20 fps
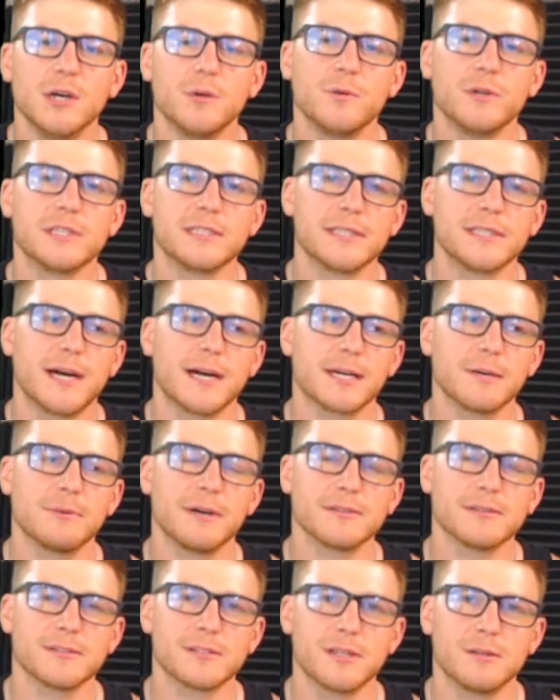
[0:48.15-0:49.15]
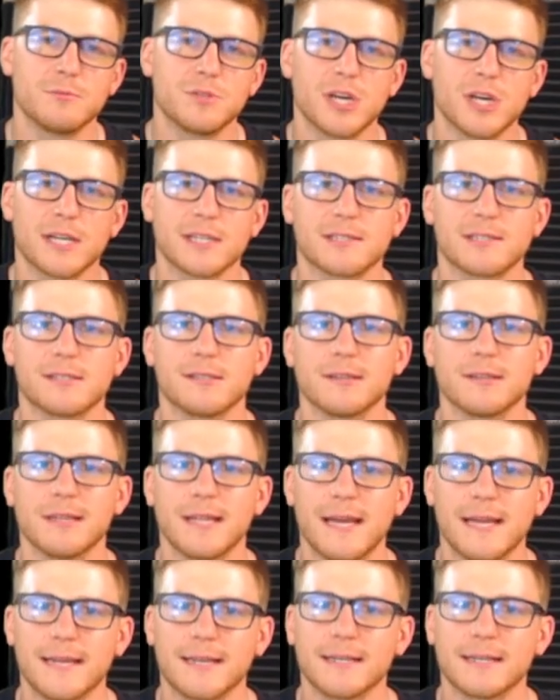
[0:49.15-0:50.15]
We can talk about subjects
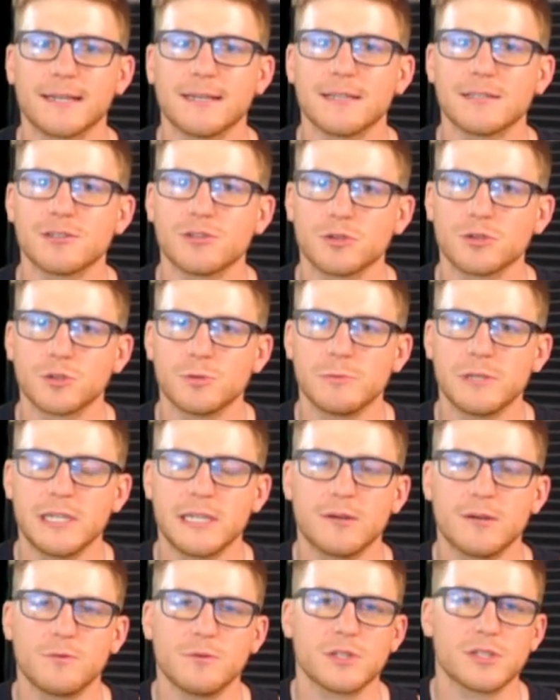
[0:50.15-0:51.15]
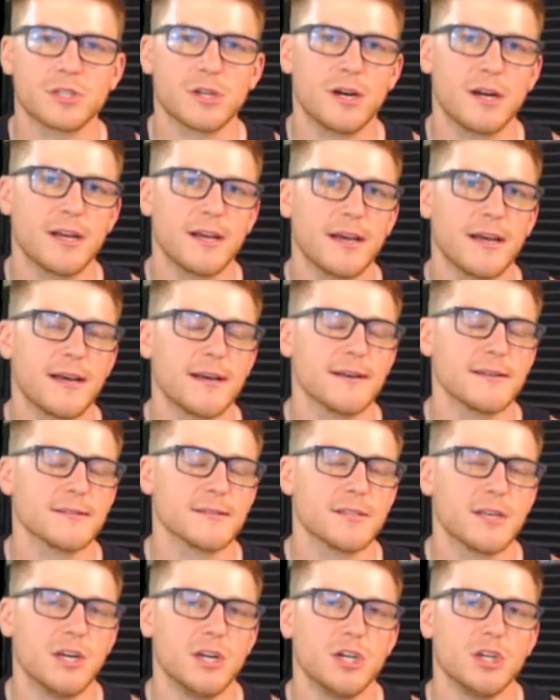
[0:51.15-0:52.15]
like uh, social media, which
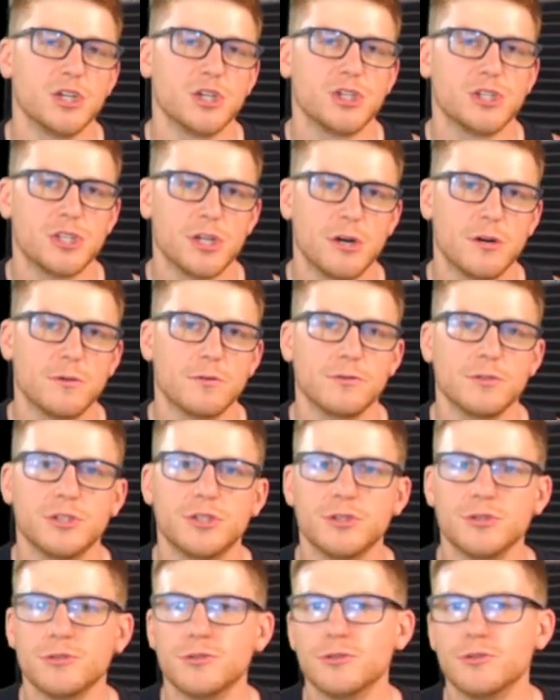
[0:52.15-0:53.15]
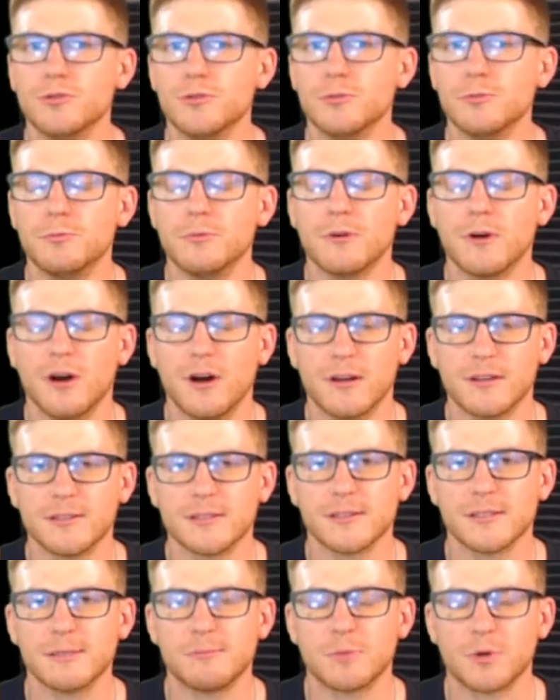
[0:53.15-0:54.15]
has shown to
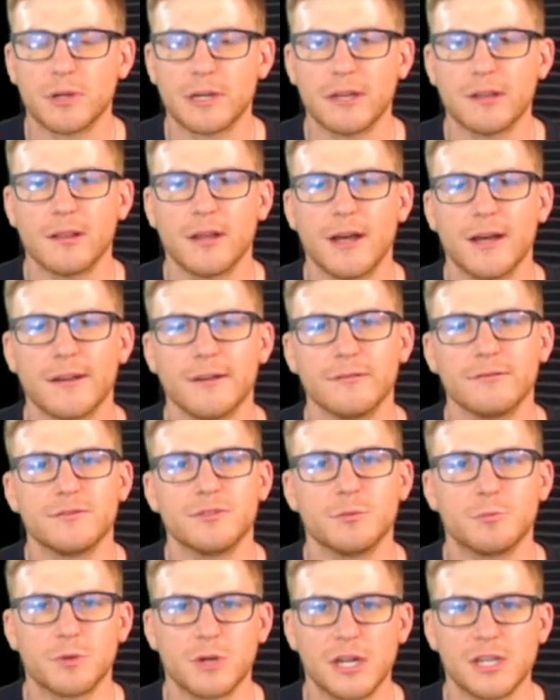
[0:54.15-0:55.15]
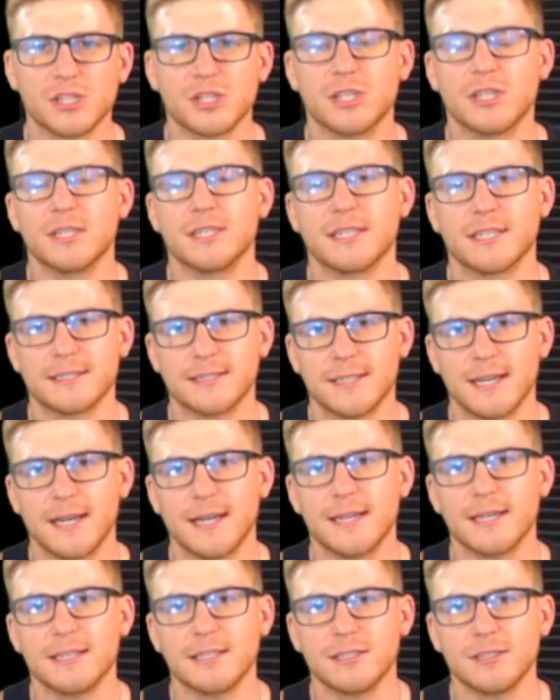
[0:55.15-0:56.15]
honestly bring a lot of depression and
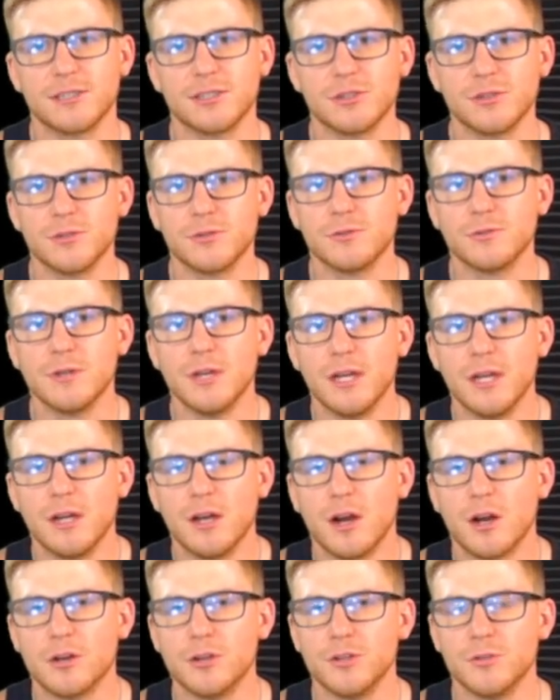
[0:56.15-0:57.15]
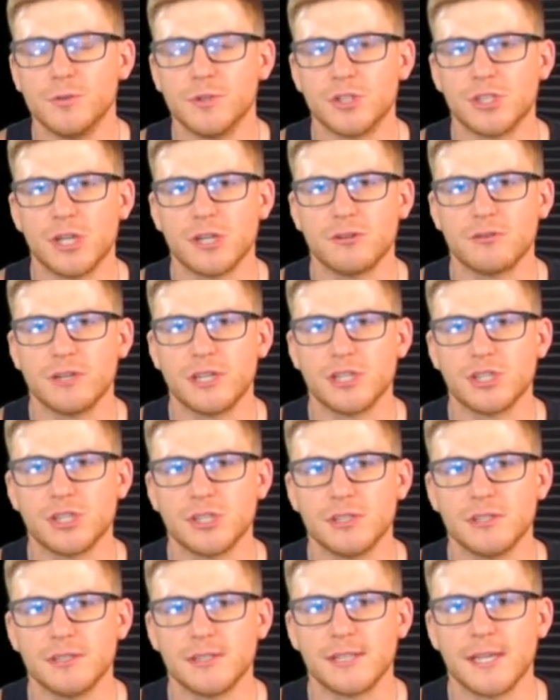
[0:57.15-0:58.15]
anxiety to our newer
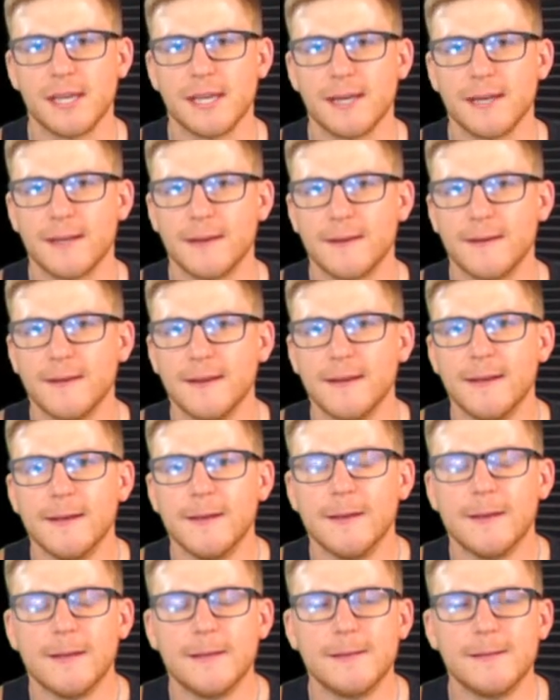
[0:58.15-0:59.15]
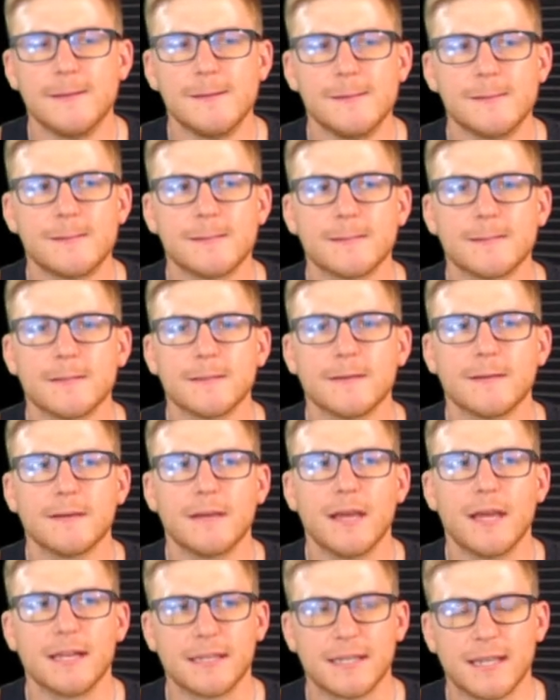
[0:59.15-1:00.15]
generations and is
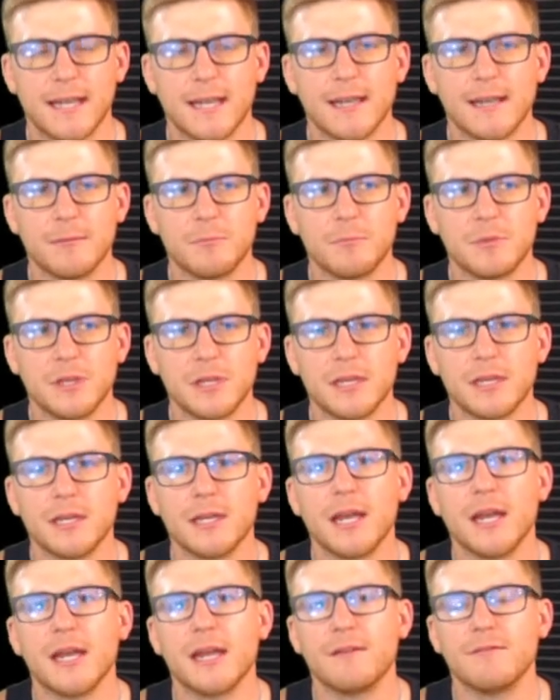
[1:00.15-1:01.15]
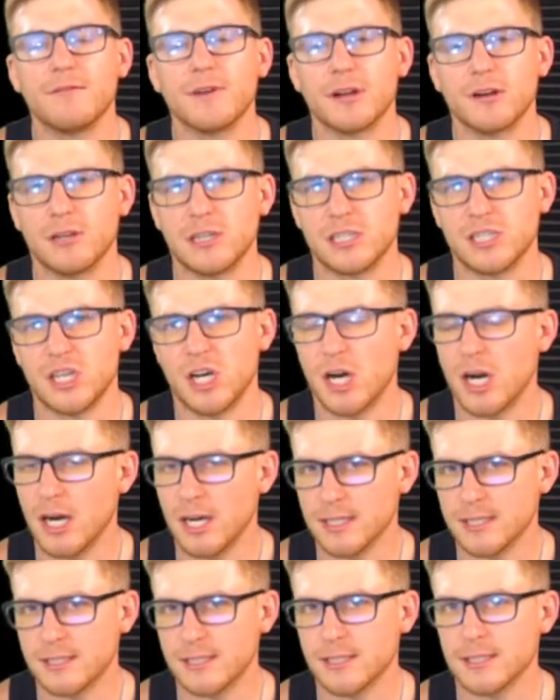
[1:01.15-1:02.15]
and can be a very
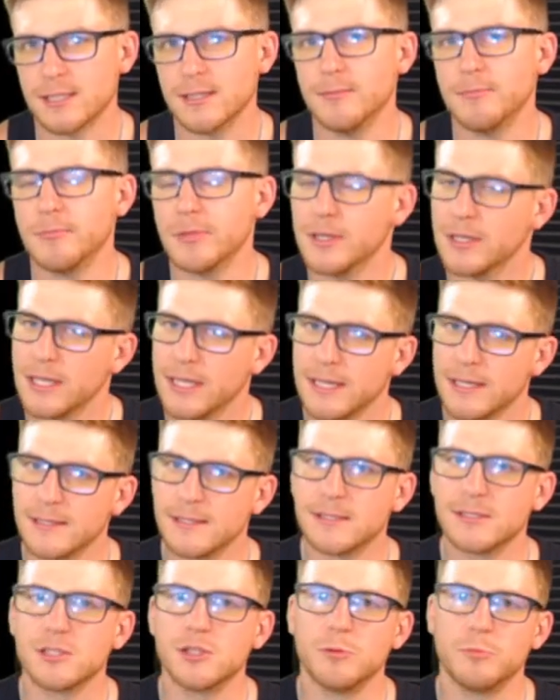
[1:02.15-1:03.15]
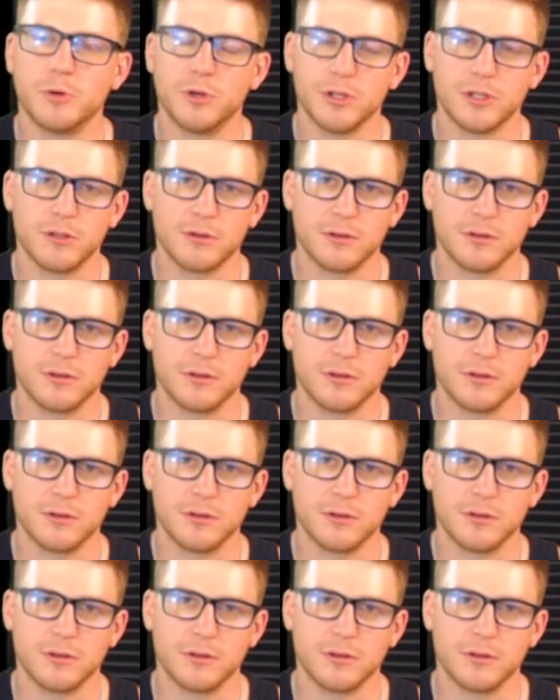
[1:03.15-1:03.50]
toxic place to put your